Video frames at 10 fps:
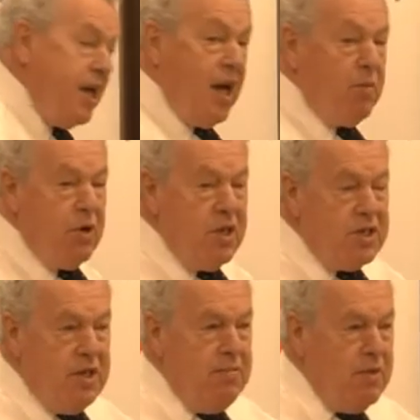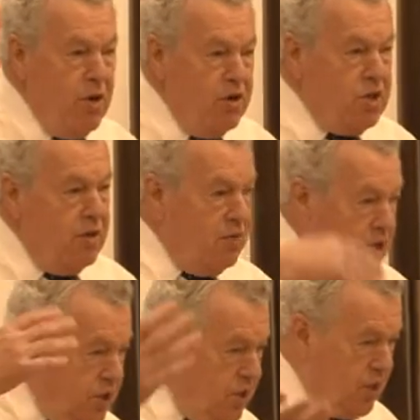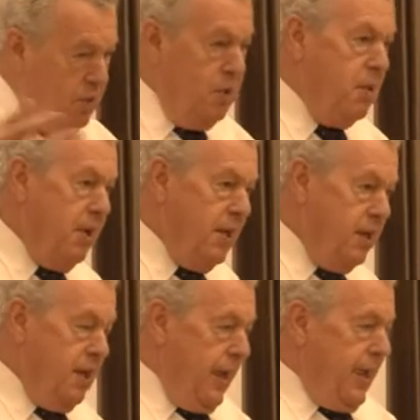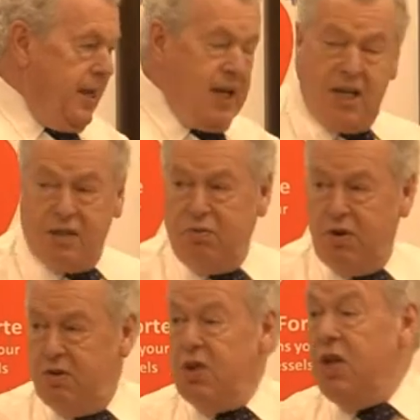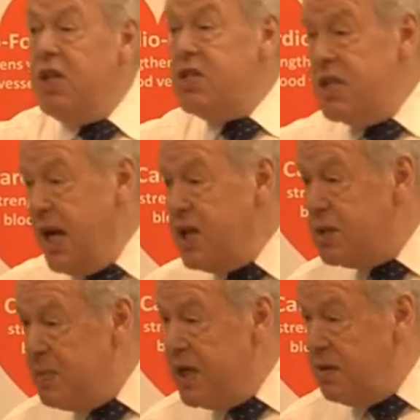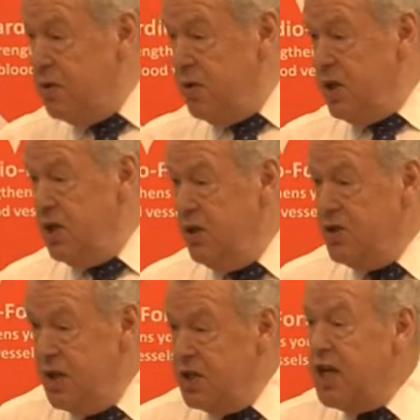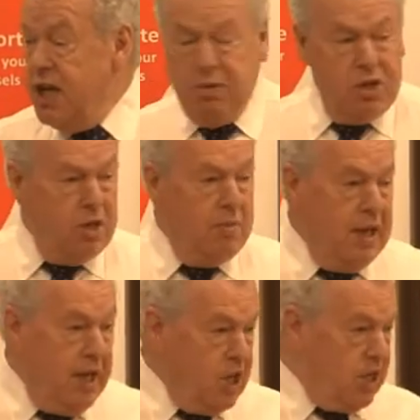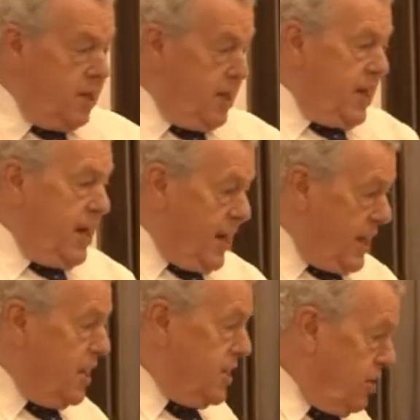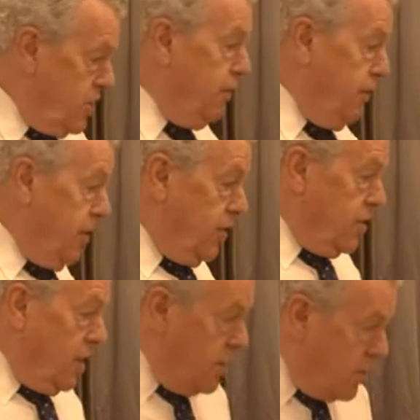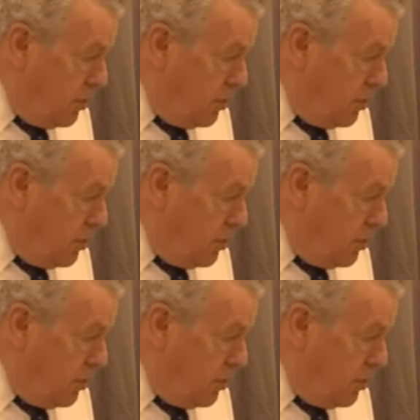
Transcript: And what is the emotion associated with the bladder? Is what is the unspeakable that Gill said, shame and humiliation. And that's how she felt. And she